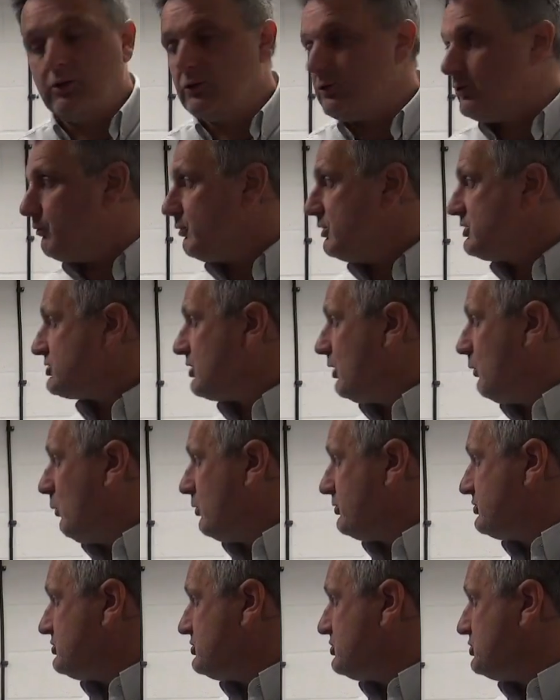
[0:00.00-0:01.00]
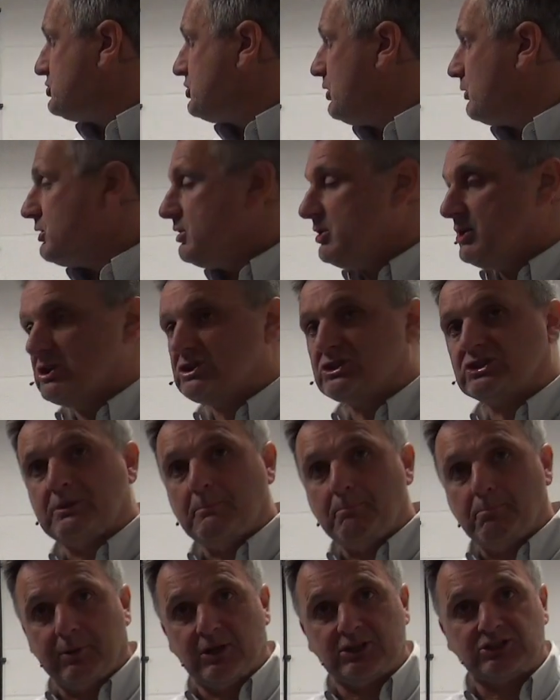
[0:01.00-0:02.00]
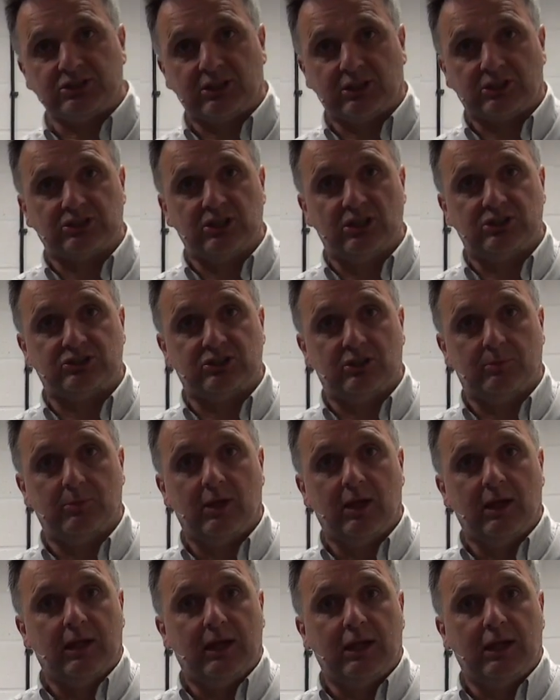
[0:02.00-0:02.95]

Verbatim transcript: The reason I wanted to show you this simplistic system